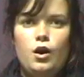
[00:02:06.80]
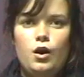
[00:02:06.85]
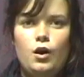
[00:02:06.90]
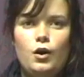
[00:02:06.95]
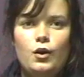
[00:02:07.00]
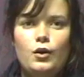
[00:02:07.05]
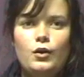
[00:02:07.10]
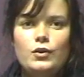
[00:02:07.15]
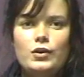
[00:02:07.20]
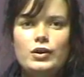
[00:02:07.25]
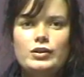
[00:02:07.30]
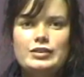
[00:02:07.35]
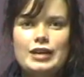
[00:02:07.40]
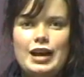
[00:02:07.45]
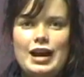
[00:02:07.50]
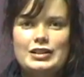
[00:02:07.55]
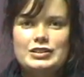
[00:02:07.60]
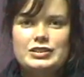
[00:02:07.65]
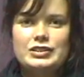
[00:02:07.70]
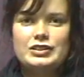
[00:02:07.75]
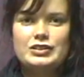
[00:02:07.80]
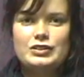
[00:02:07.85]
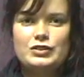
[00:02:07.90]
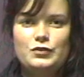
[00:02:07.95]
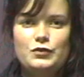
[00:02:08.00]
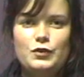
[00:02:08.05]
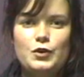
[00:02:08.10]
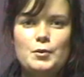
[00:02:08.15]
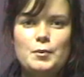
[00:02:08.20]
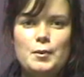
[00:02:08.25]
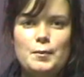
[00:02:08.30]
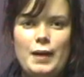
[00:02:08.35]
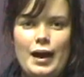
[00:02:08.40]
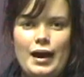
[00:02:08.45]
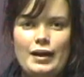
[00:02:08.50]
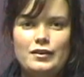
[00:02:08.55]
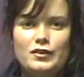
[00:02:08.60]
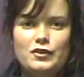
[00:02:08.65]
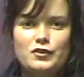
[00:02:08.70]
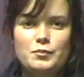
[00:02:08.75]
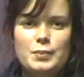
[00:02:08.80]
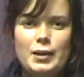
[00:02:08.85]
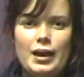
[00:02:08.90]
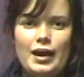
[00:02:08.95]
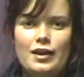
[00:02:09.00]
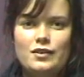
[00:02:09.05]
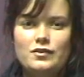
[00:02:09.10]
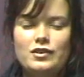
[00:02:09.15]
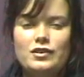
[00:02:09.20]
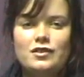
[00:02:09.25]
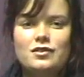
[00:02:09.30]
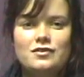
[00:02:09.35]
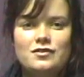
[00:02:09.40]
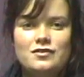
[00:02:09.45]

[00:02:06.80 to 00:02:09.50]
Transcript: All those actions form a pattern of behaviour.